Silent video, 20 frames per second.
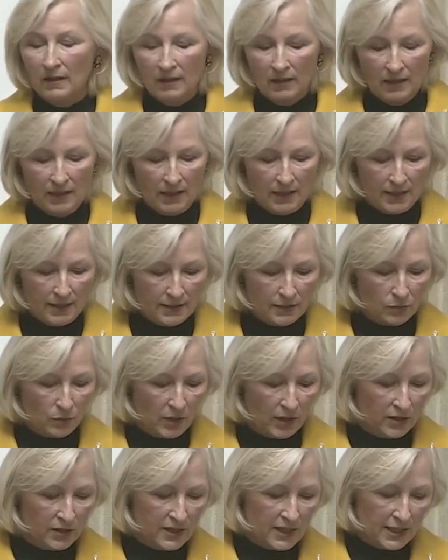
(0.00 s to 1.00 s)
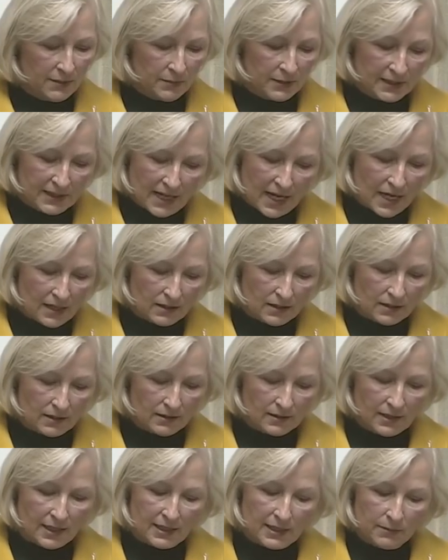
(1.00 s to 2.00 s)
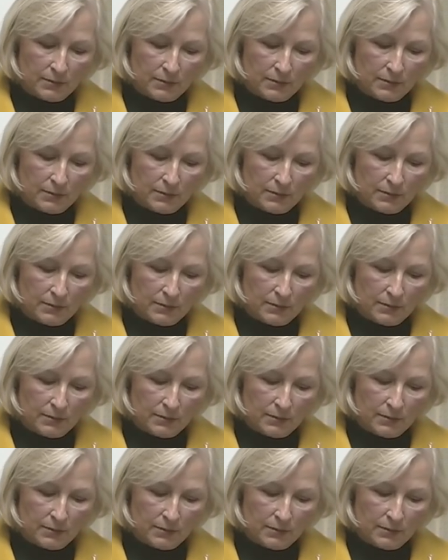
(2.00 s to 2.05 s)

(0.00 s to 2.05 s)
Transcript: It is with deep sadness I